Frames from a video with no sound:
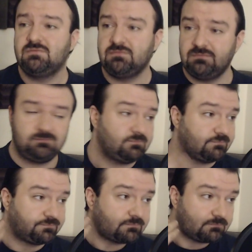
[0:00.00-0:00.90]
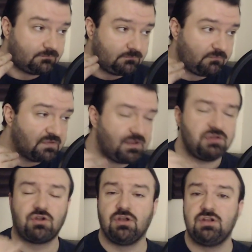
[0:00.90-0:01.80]
that
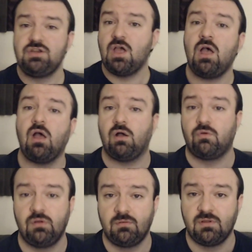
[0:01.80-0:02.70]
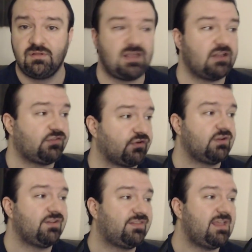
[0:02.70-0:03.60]
you're going to know that
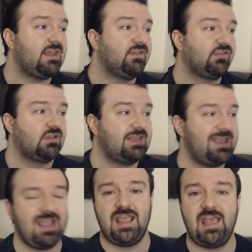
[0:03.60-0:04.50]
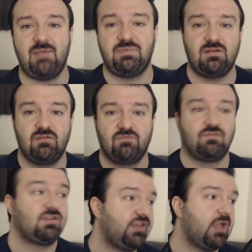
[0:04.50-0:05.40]
certain things can't happen. For
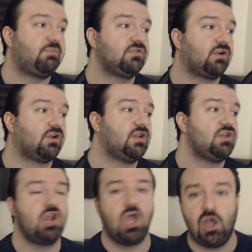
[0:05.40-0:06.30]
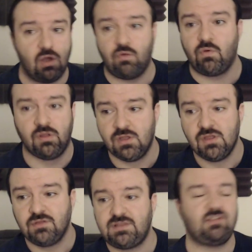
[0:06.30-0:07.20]
example, you're going to know
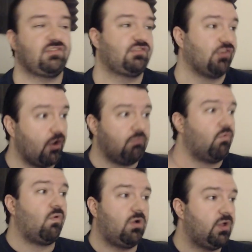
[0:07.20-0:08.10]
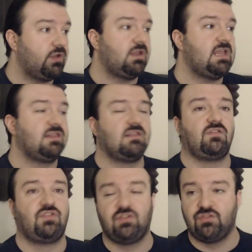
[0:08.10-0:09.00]
that someone in
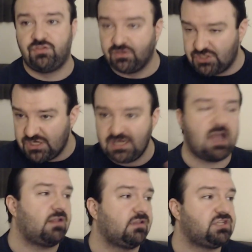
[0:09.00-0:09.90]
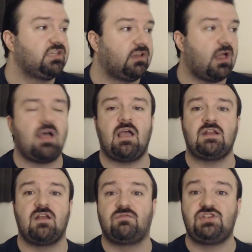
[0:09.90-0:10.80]
the, the, the, genealogy line of